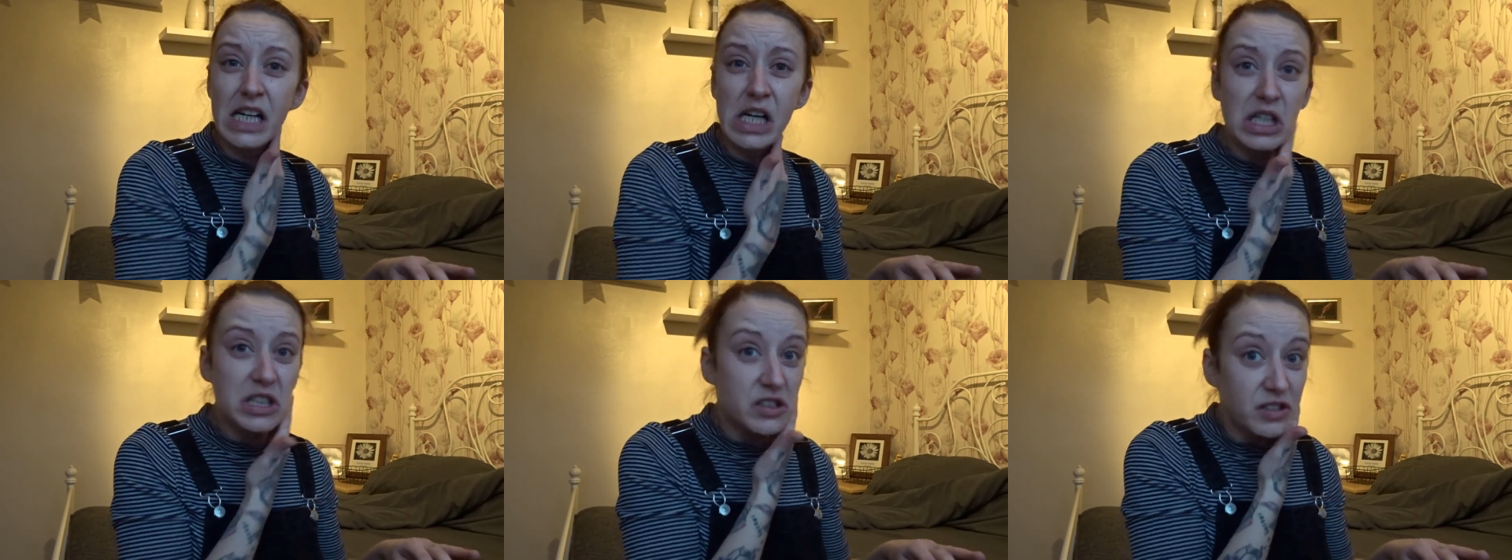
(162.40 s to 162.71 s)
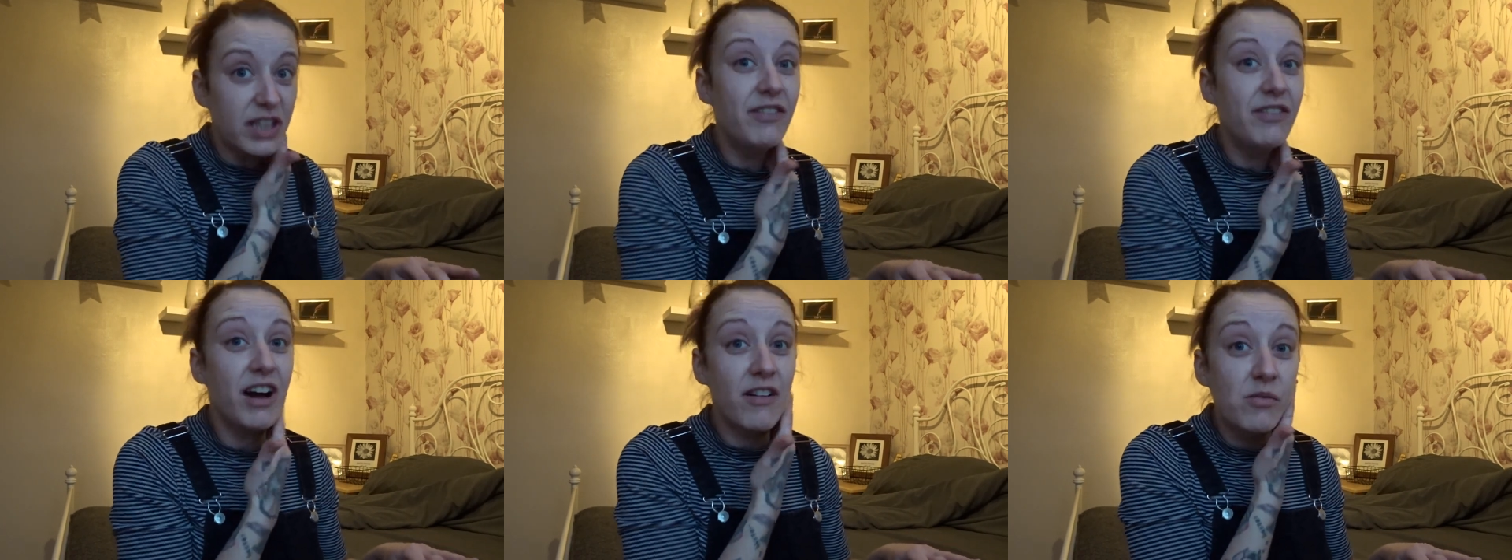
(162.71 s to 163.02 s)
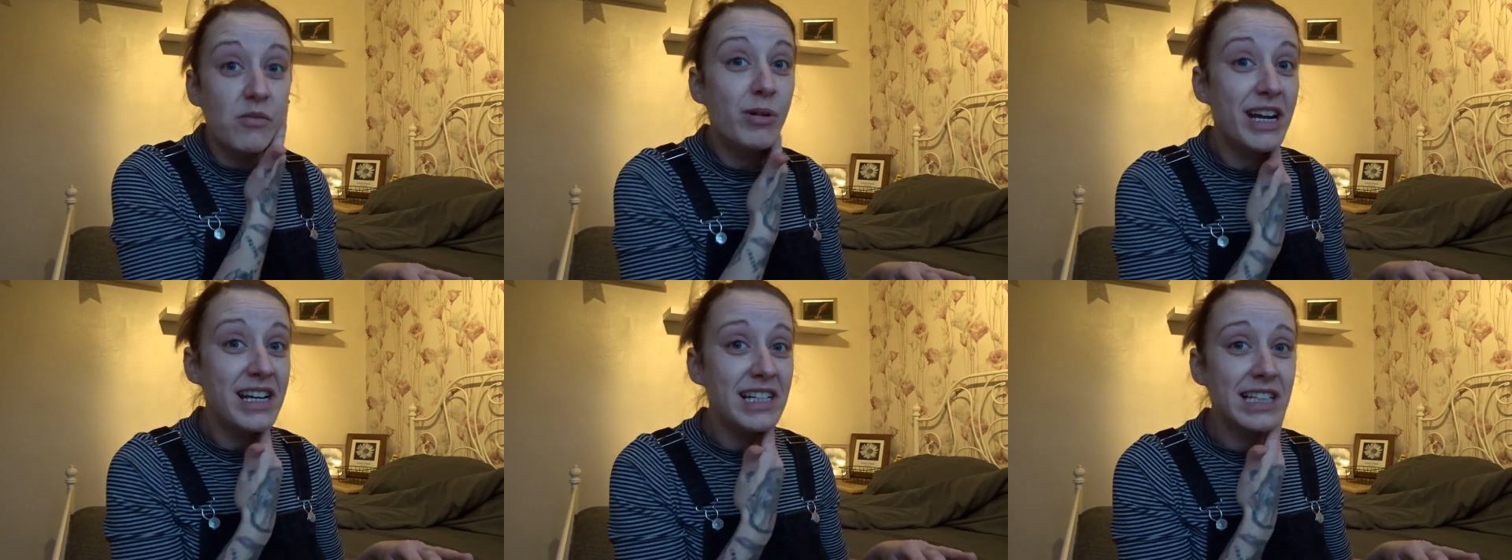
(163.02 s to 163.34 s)
see if I have a
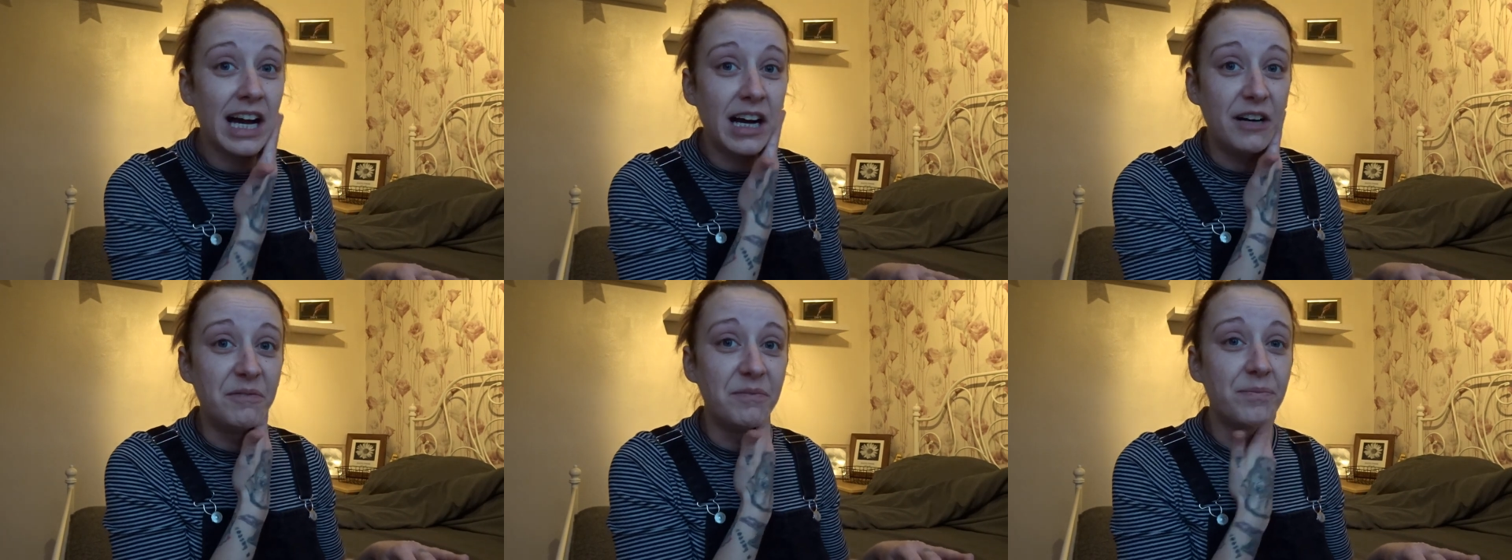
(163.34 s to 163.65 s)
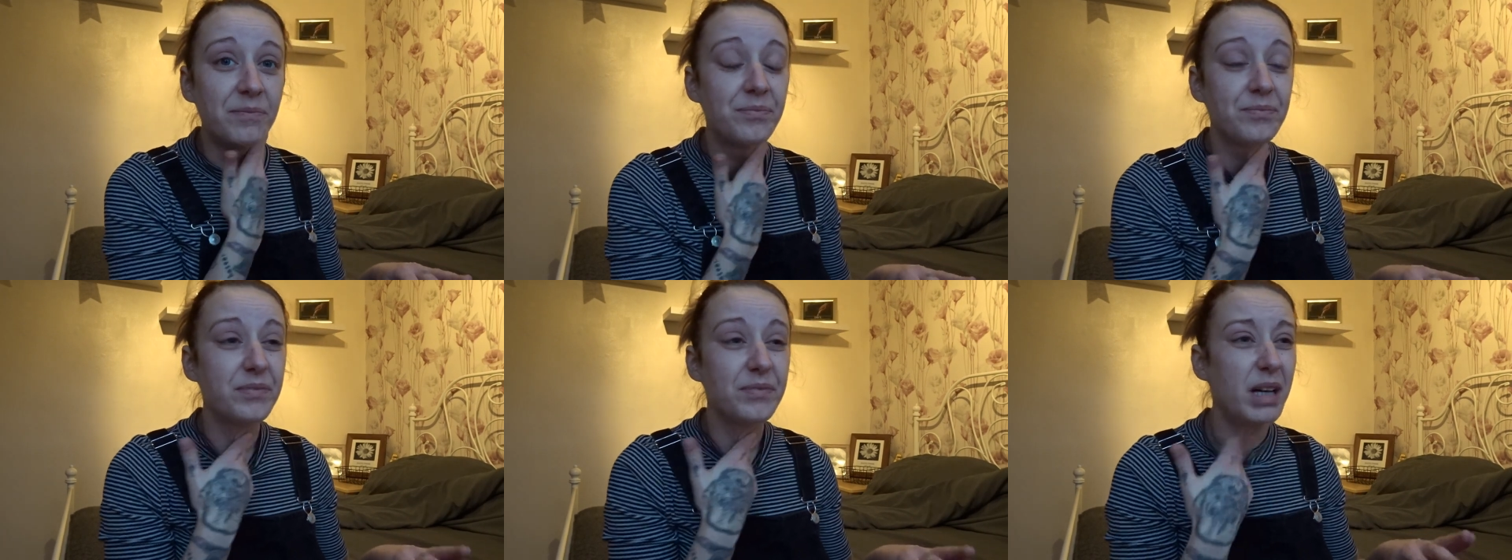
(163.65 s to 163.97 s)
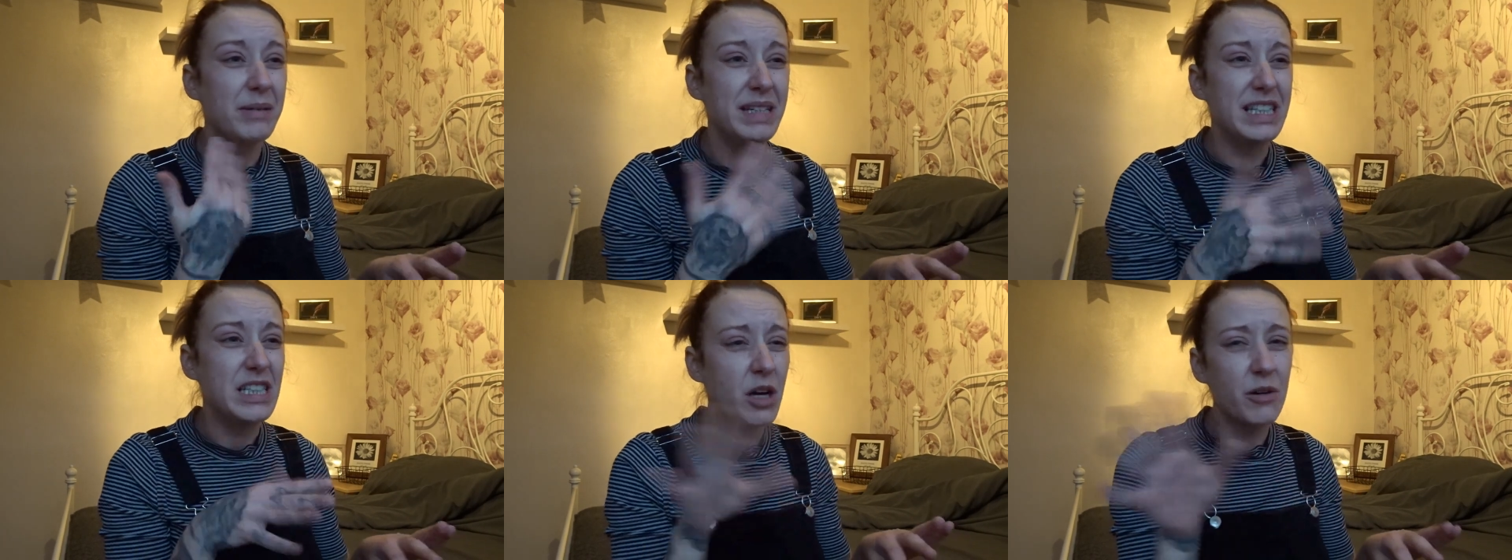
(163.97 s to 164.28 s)
breakdown. I
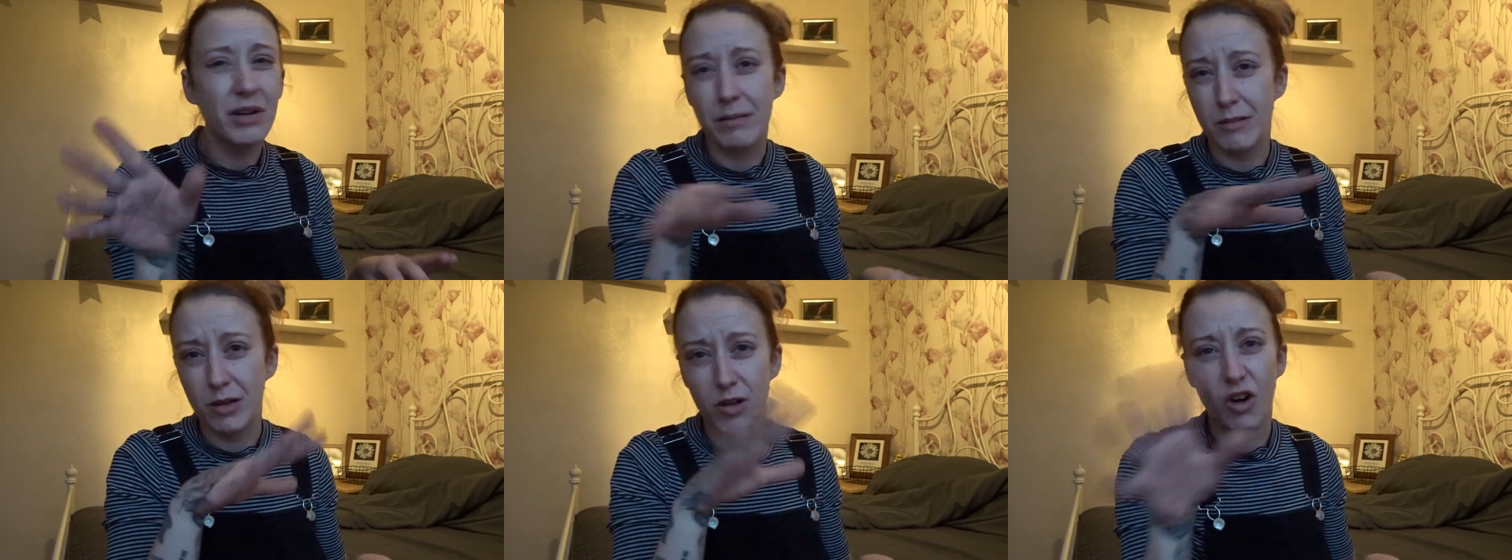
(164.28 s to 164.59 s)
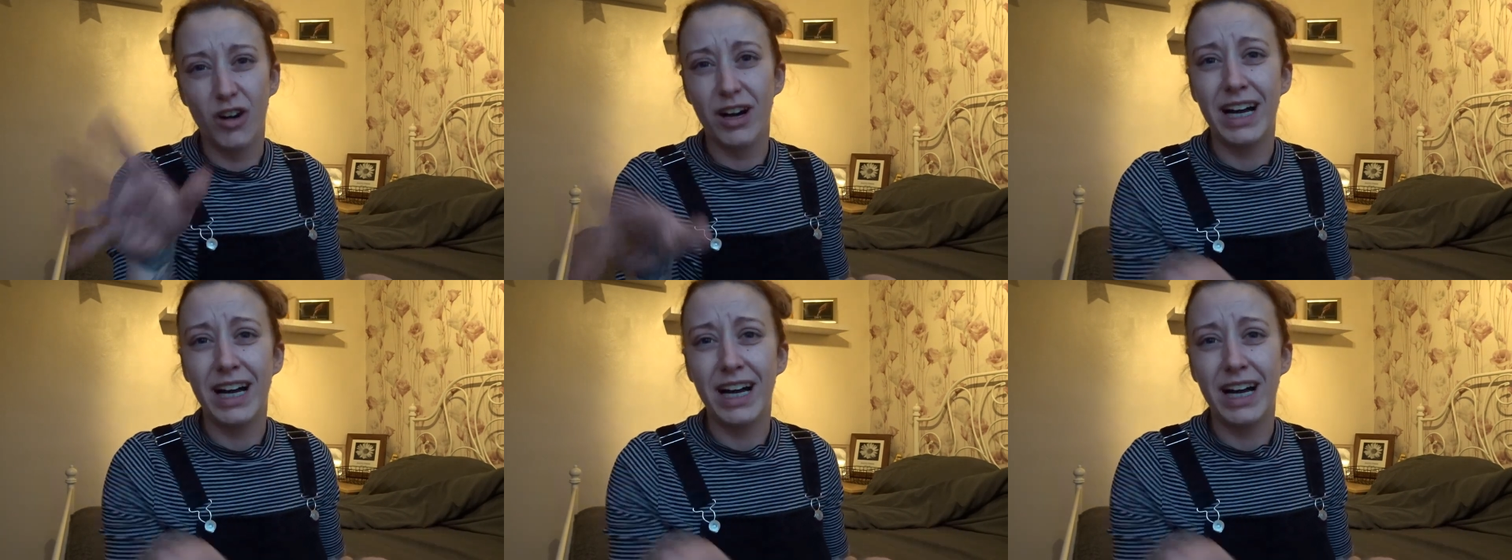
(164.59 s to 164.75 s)
mean, don't get me wrong,